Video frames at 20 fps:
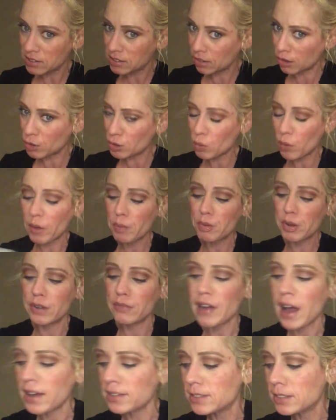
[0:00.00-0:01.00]
goes away pretty
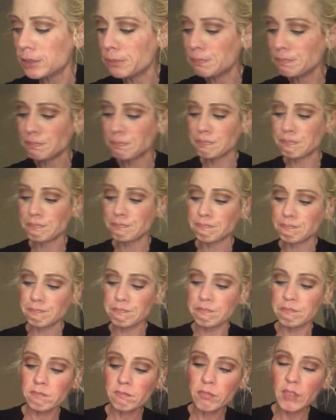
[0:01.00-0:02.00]
fast.
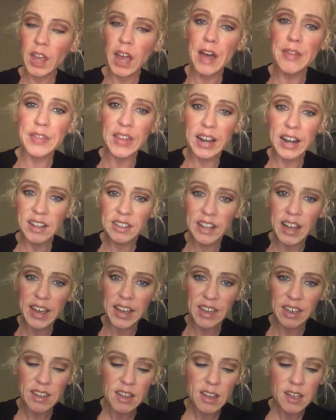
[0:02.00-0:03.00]
And then I
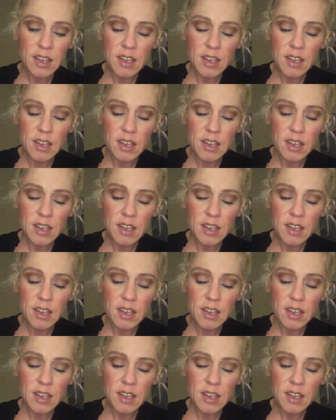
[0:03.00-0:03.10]
like